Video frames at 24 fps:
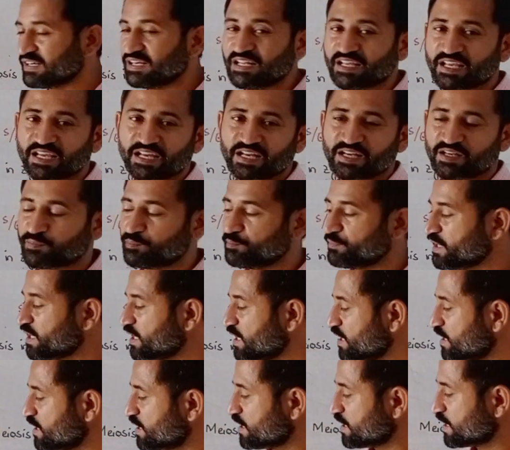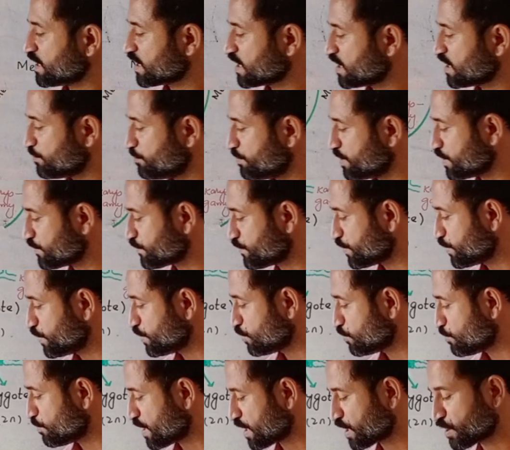late, mean in
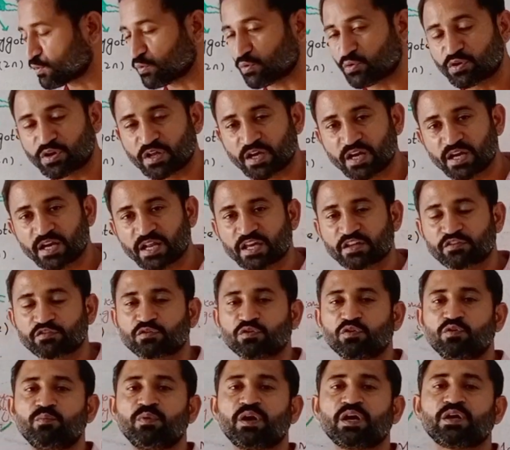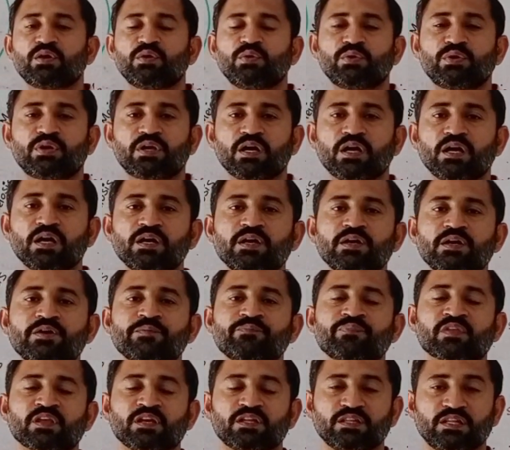basidiomycota and ascomycota,
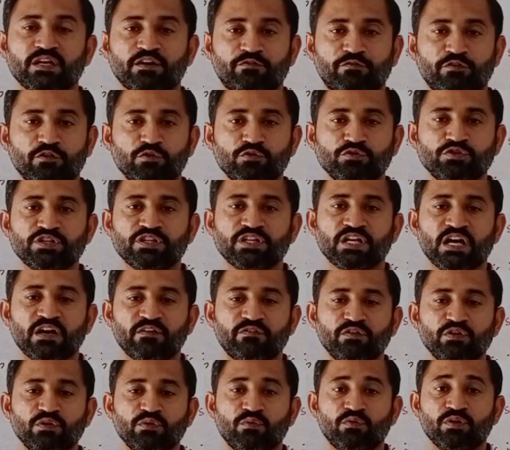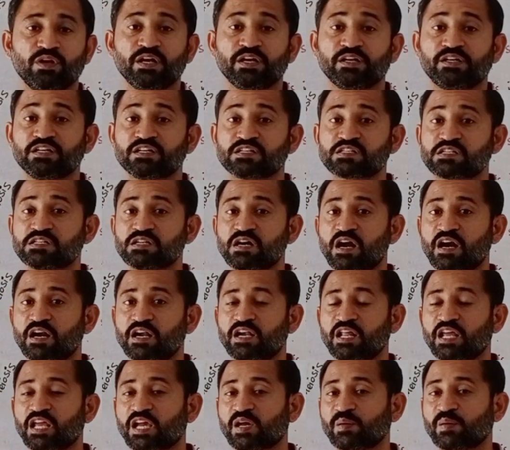the fusion of nuclei does
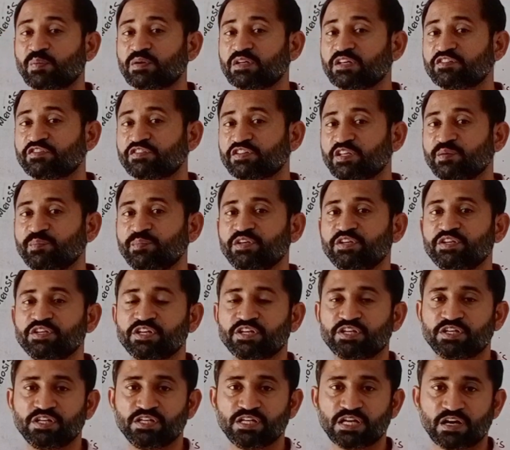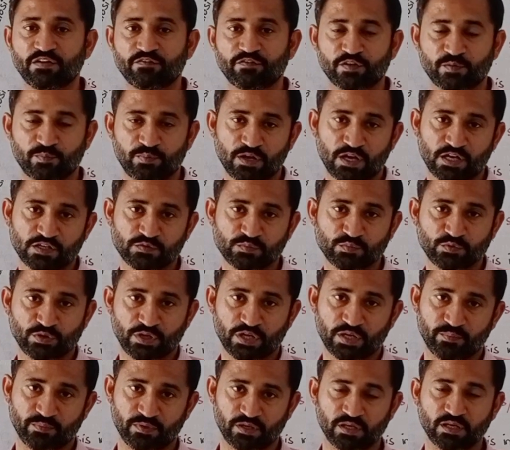not take place immediately after
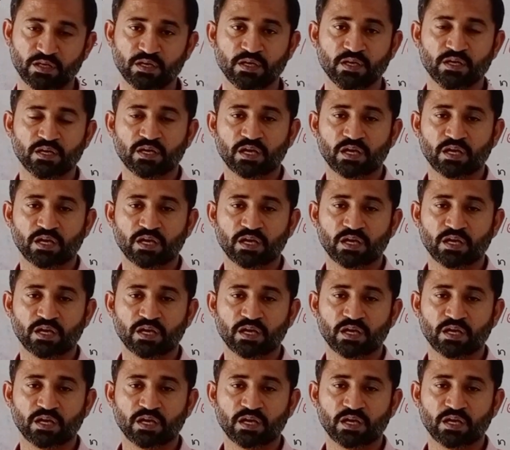plasmogamy.